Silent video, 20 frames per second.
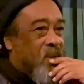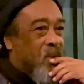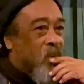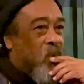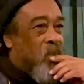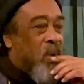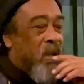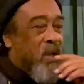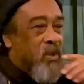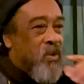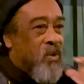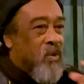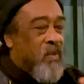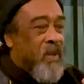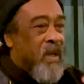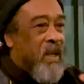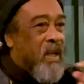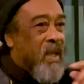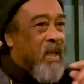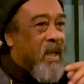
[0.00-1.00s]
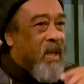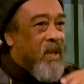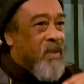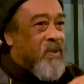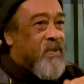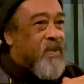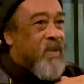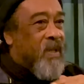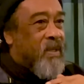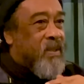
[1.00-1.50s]
When you
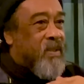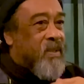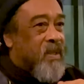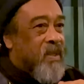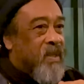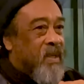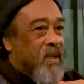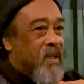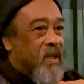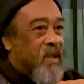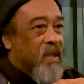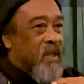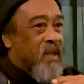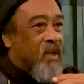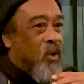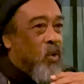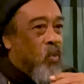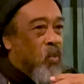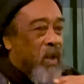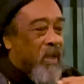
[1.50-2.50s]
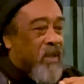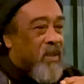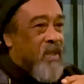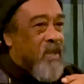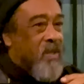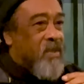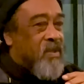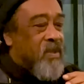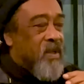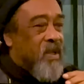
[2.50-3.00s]
realize that the
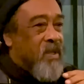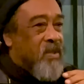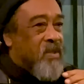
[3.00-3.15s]
witness